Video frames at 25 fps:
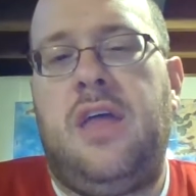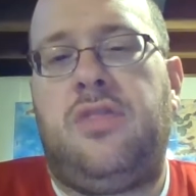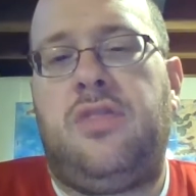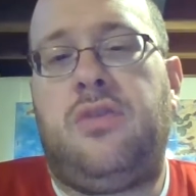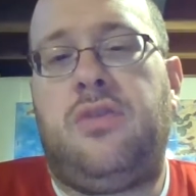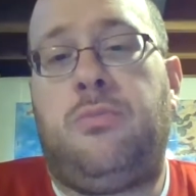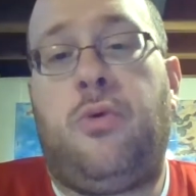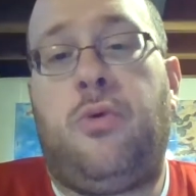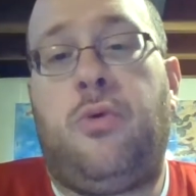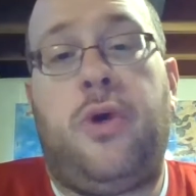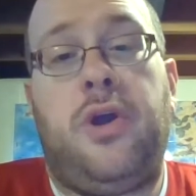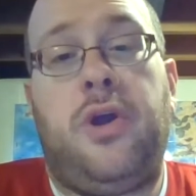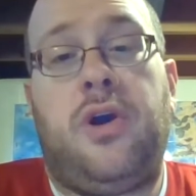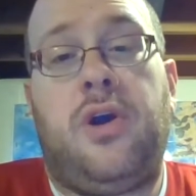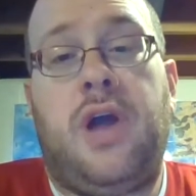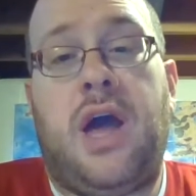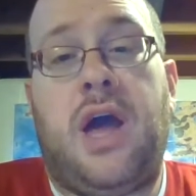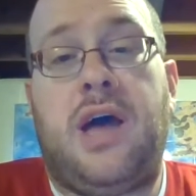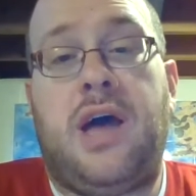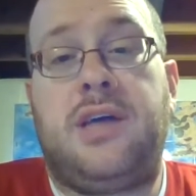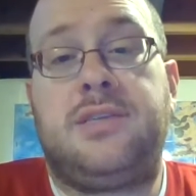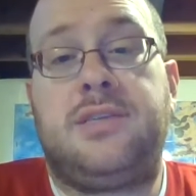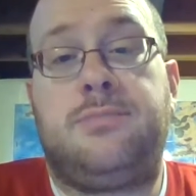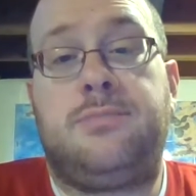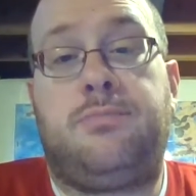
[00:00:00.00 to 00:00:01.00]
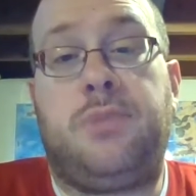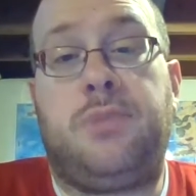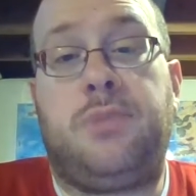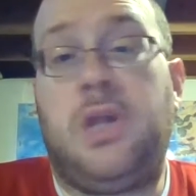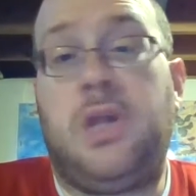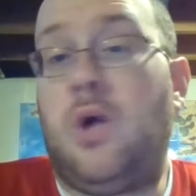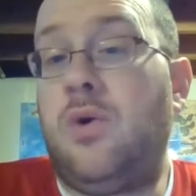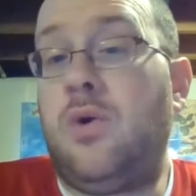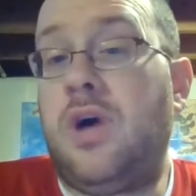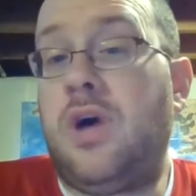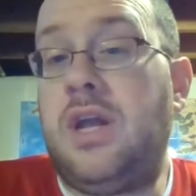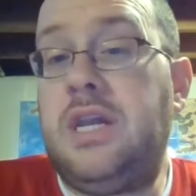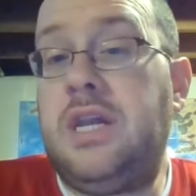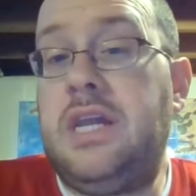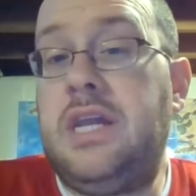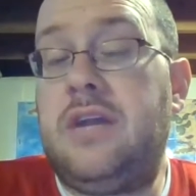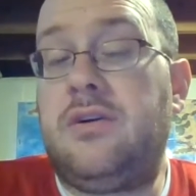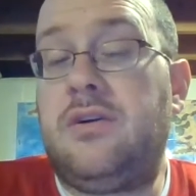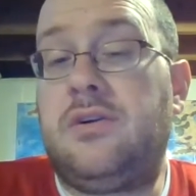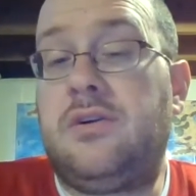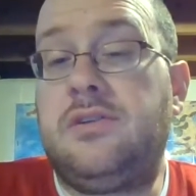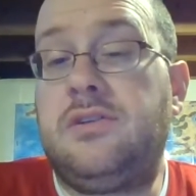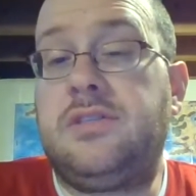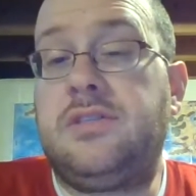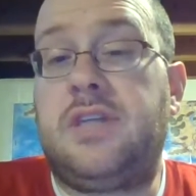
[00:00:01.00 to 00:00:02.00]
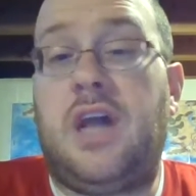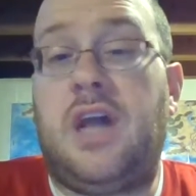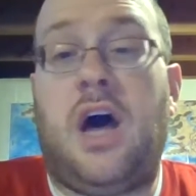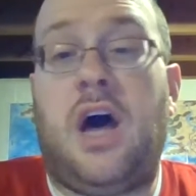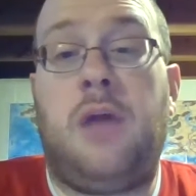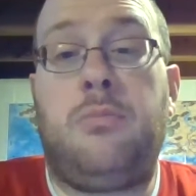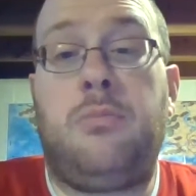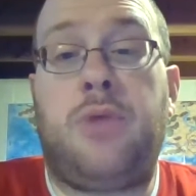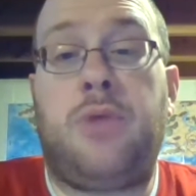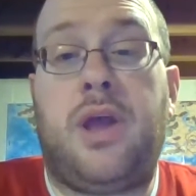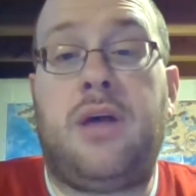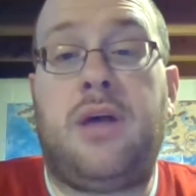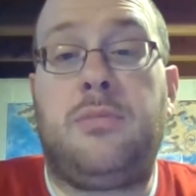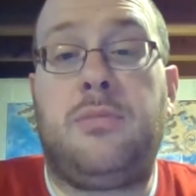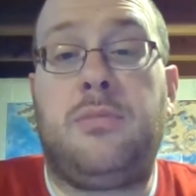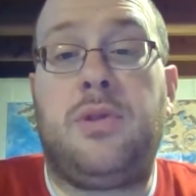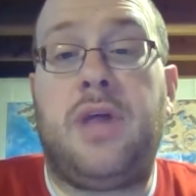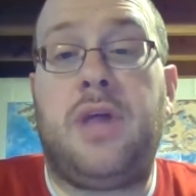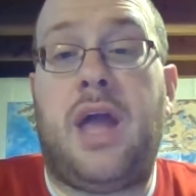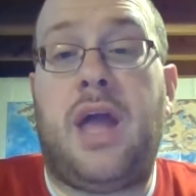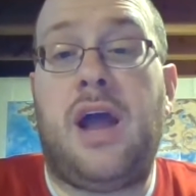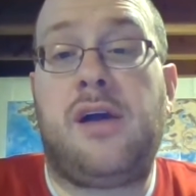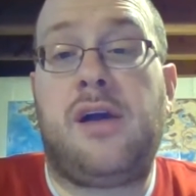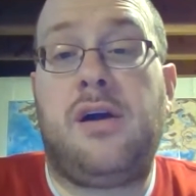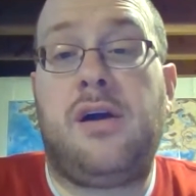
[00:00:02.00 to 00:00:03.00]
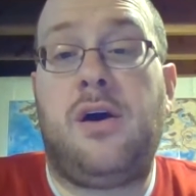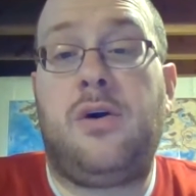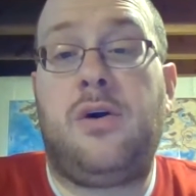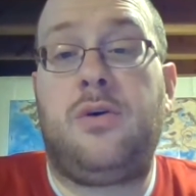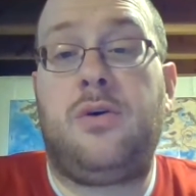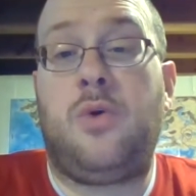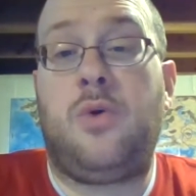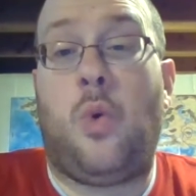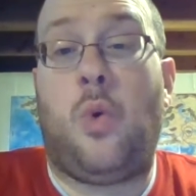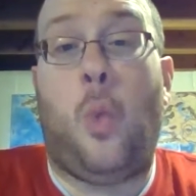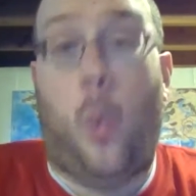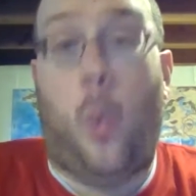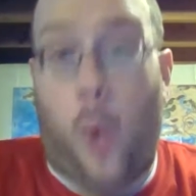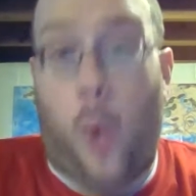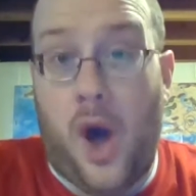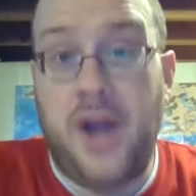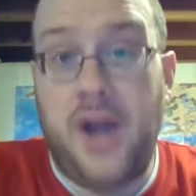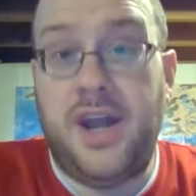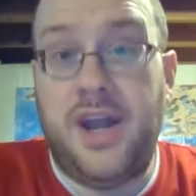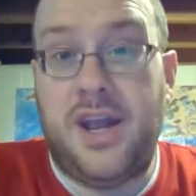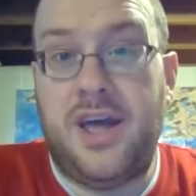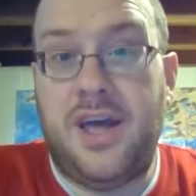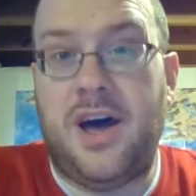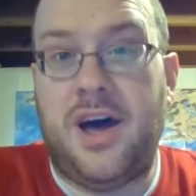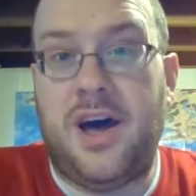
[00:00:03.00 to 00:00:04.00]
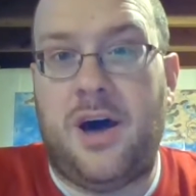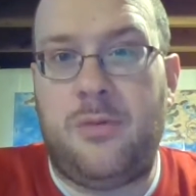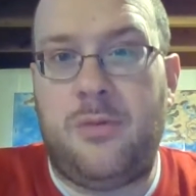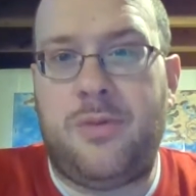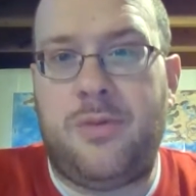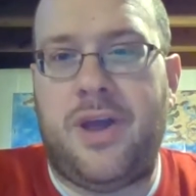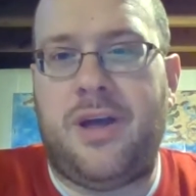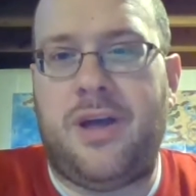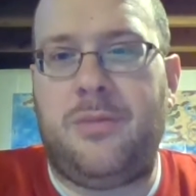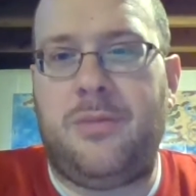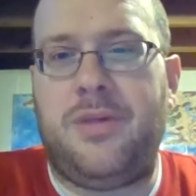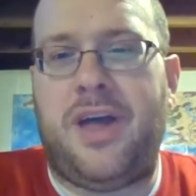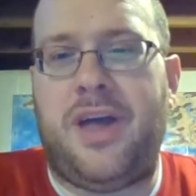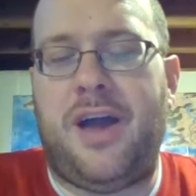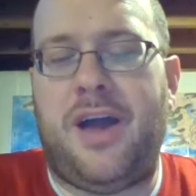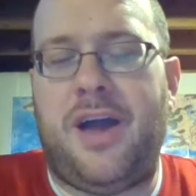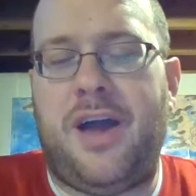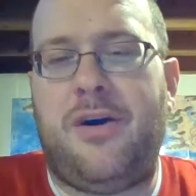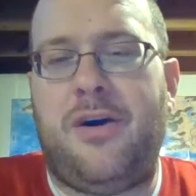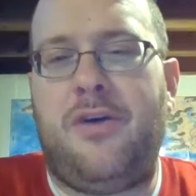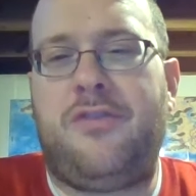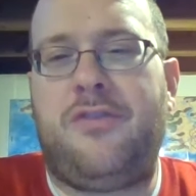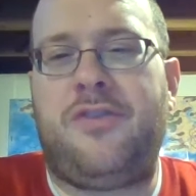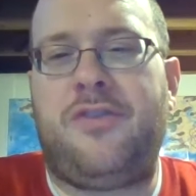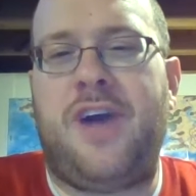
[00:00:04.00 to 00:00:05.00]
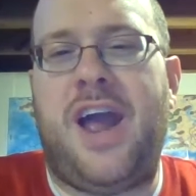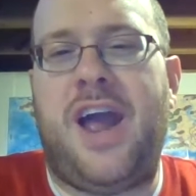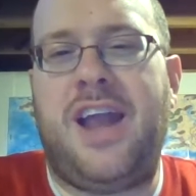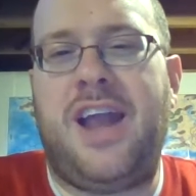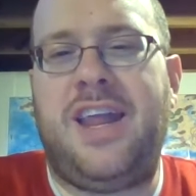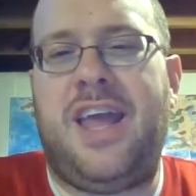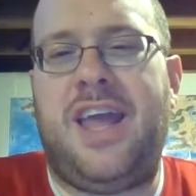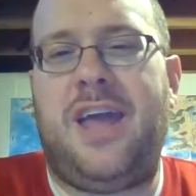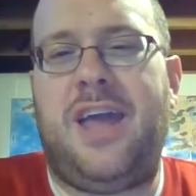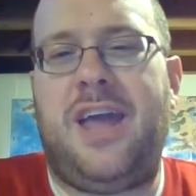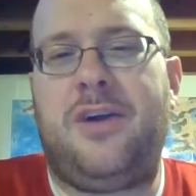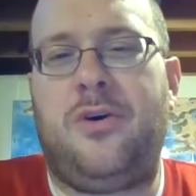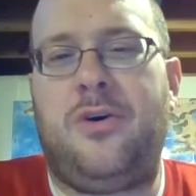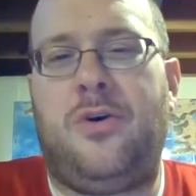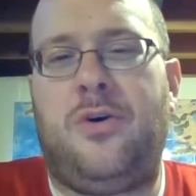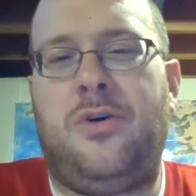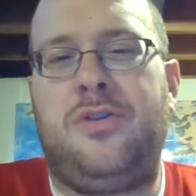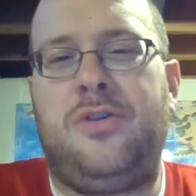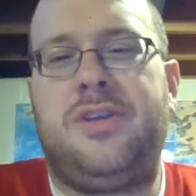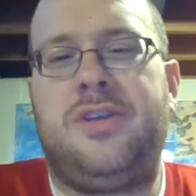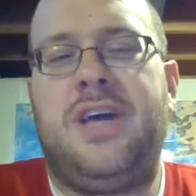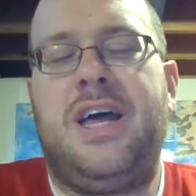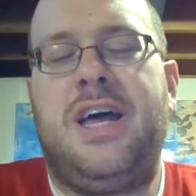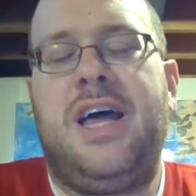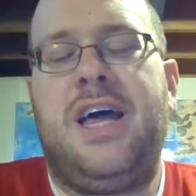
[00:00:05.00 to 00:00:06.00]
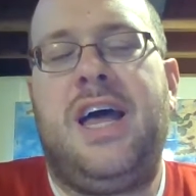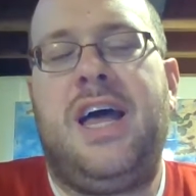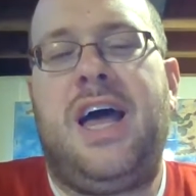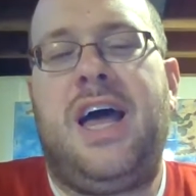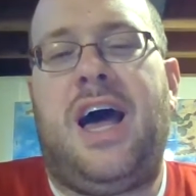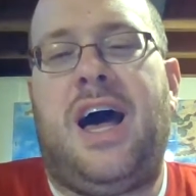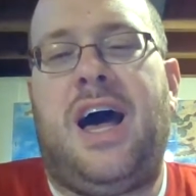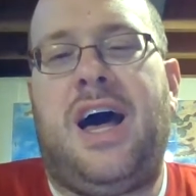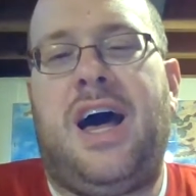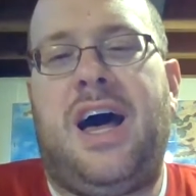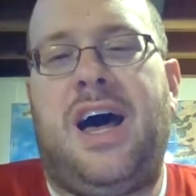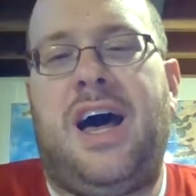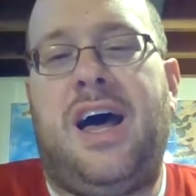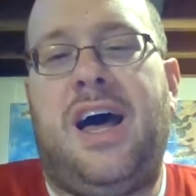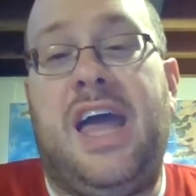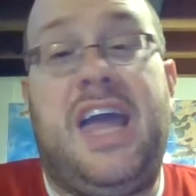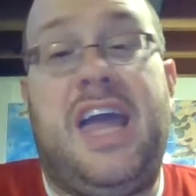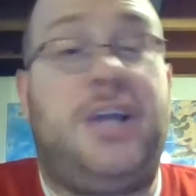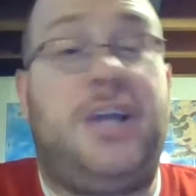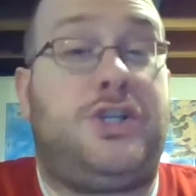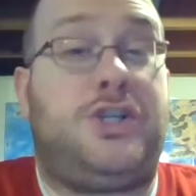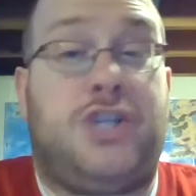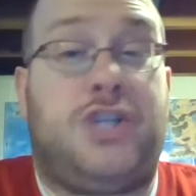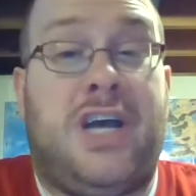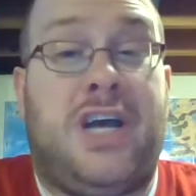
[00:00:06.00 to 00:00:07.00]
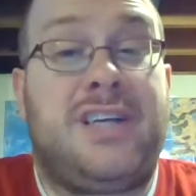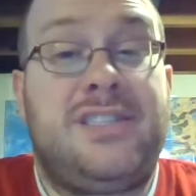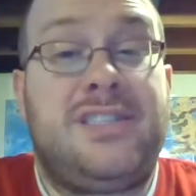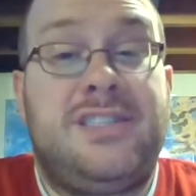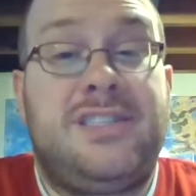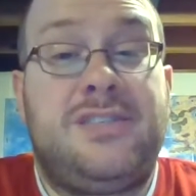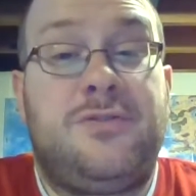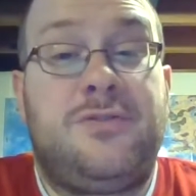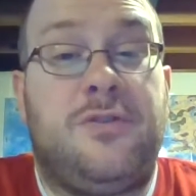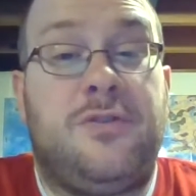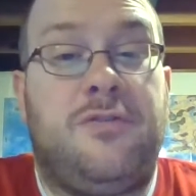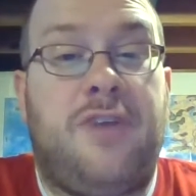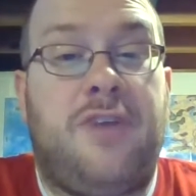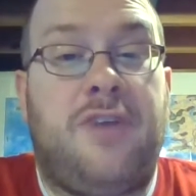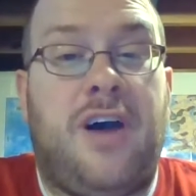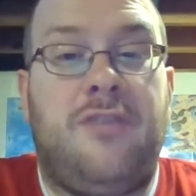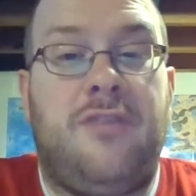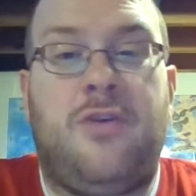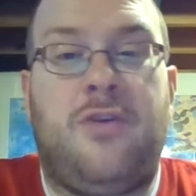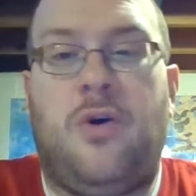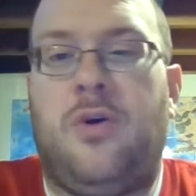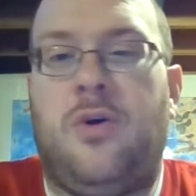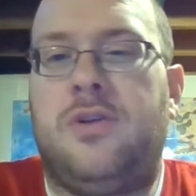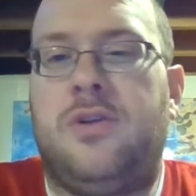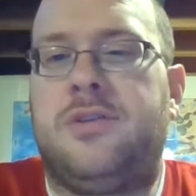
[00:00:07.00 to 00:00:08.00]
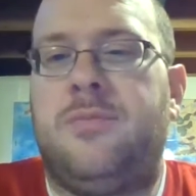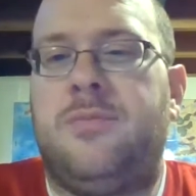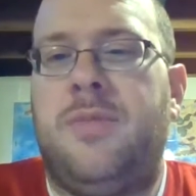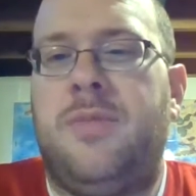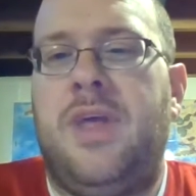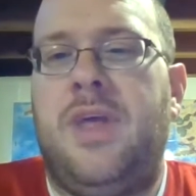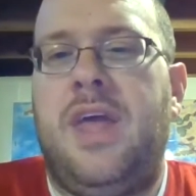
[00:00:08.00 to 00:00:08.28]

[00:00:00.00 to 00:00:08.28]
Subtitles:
The Boyar has blowgun needles, an unbreakable arrow, one unbreakable arrow for 88 gold, a chest for 5 gold.